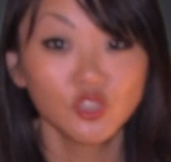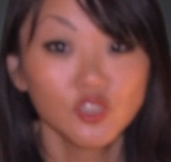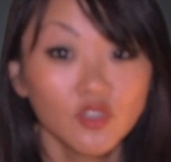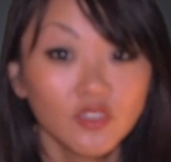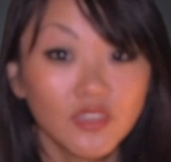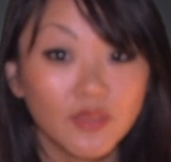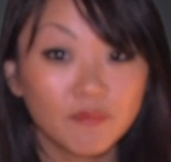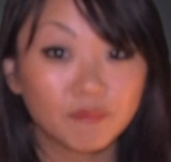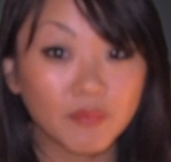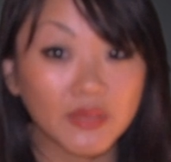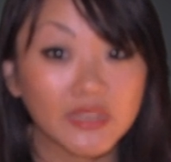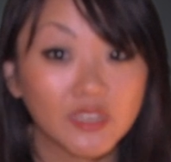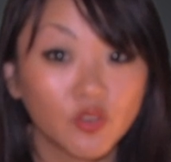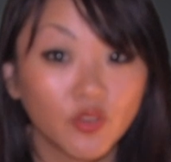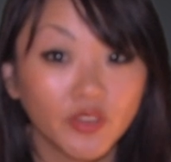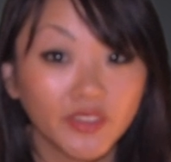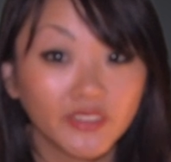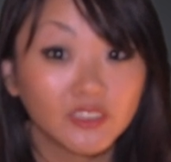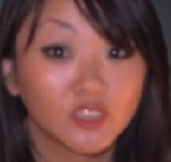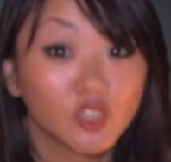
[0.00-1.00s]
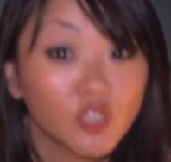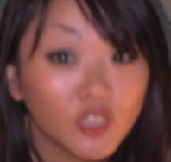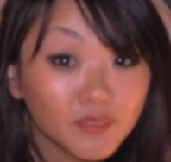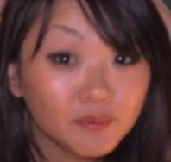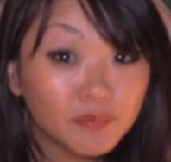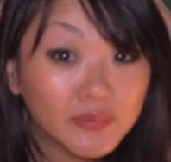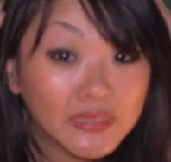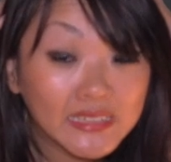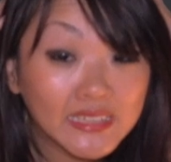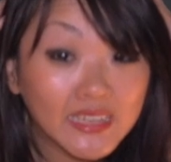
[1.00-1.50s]
know that Bitcoin could
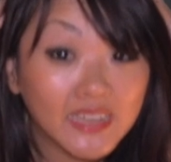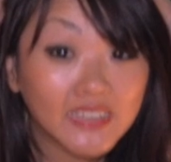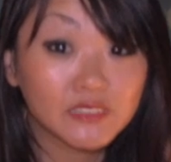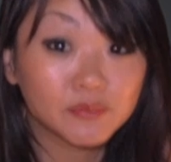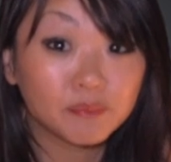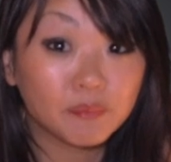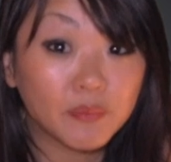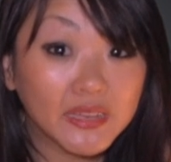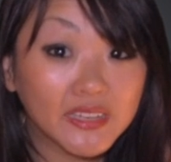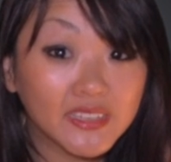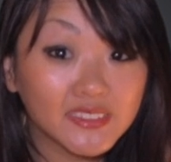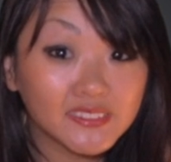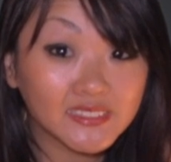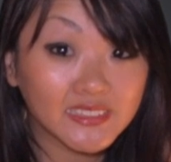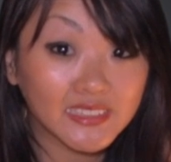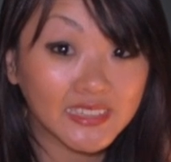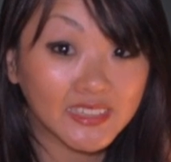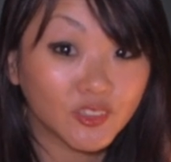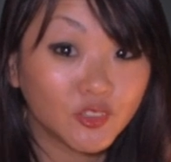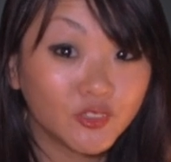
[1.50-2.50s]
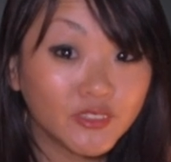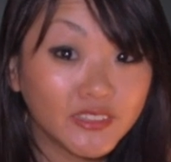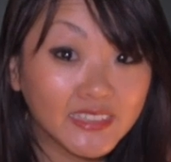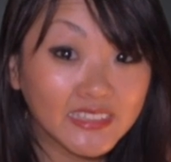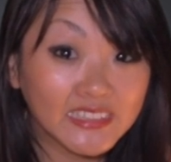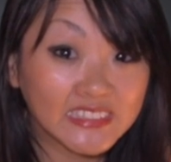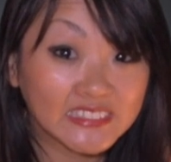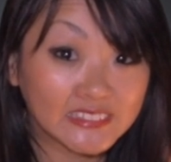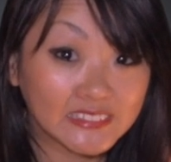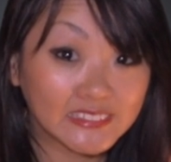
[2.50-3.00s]
be as big as the
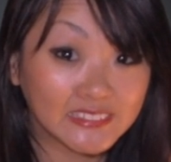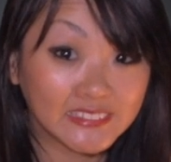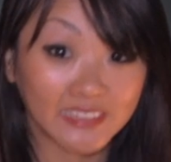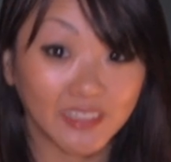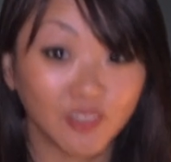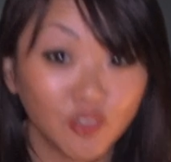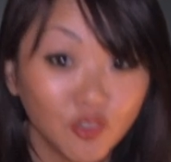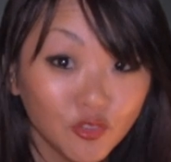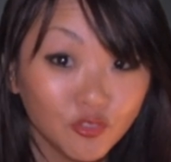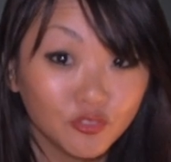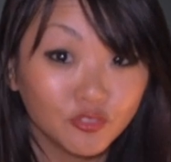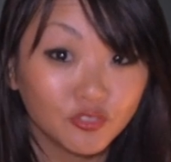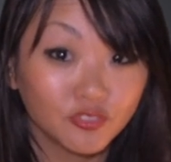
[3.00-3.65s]
internet itself?